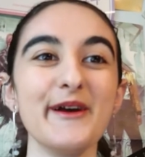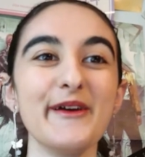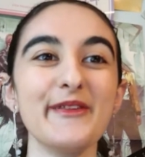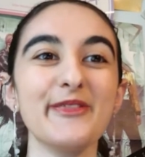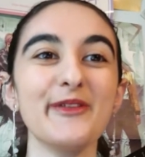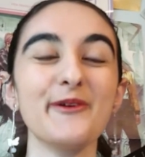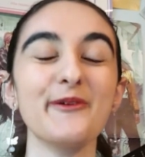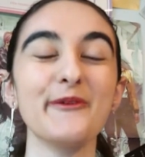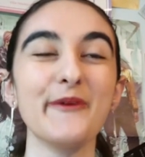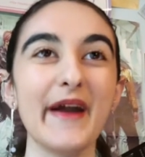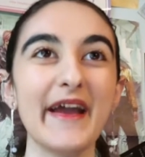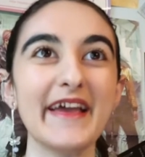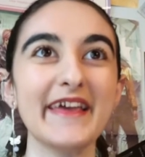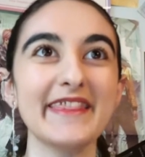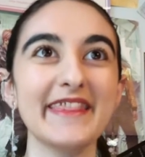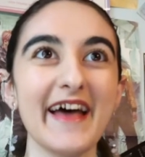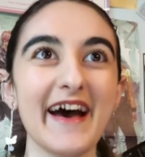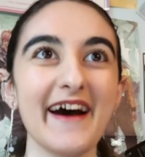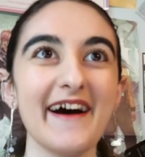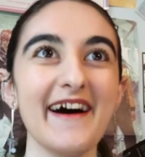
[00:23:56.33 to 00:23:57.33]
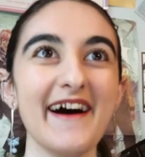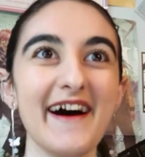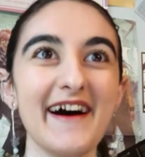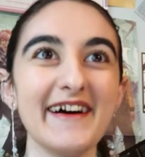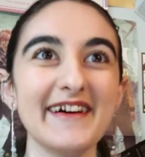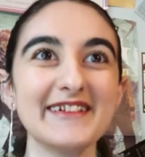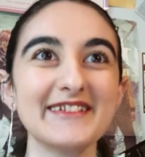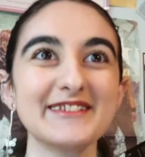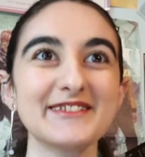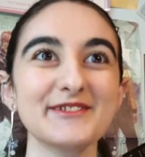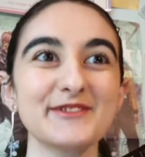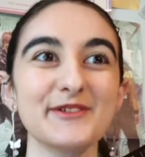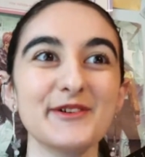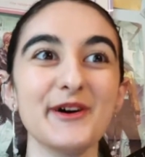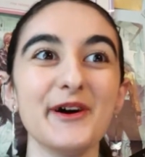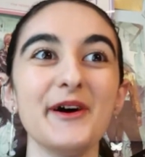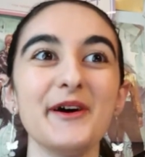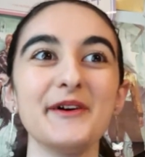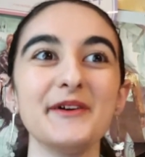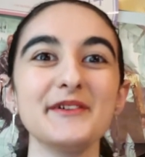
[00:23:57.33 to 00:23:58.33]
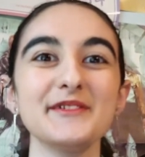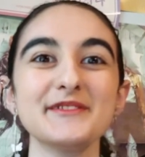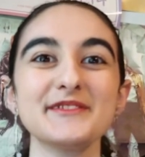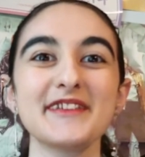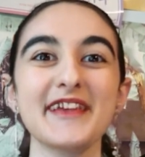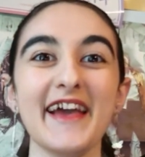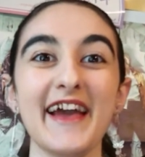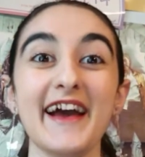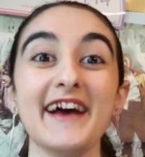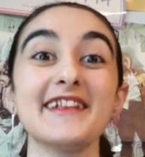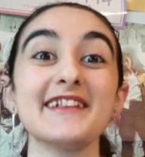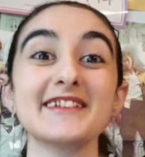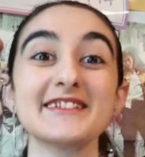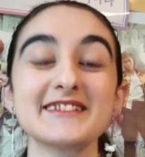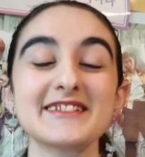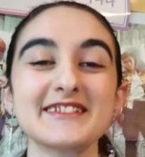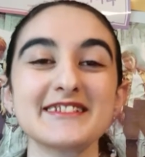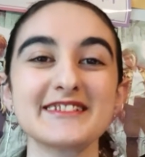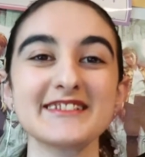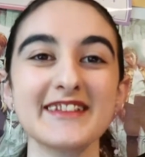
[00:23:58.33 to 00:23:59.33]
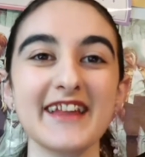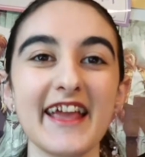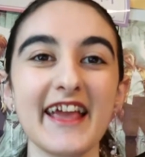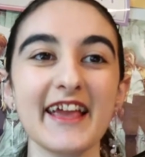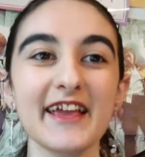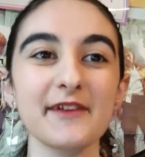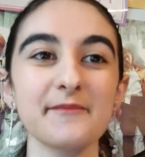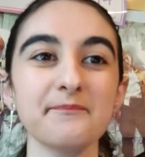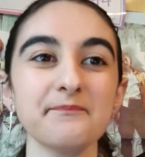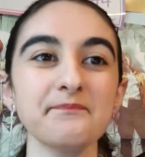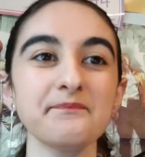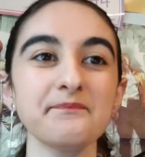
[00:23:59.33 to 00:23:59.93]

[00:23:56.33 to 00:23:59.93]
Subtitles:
the way that Oz calls Alice's name.